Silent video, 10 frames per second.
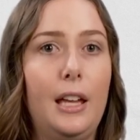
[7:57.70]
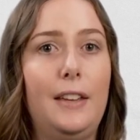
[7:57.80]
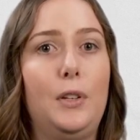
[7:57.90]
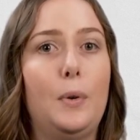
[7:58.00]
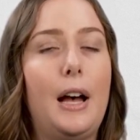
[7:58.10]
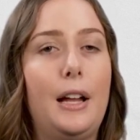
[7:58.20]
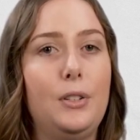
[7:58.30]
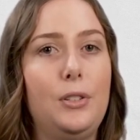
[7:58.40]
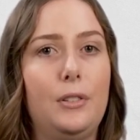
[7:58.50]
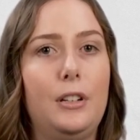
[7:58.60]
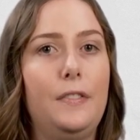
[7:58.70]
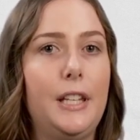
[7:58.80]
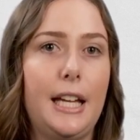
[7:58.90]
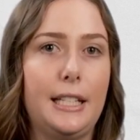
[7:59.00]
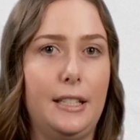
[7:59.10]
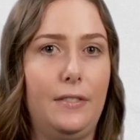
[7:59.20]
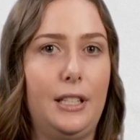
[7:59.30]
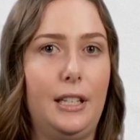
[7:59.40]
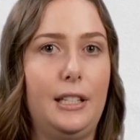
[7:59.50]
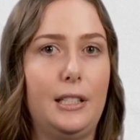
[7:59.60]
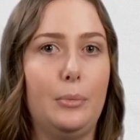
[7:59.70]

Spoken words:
If you are unsure if the activity is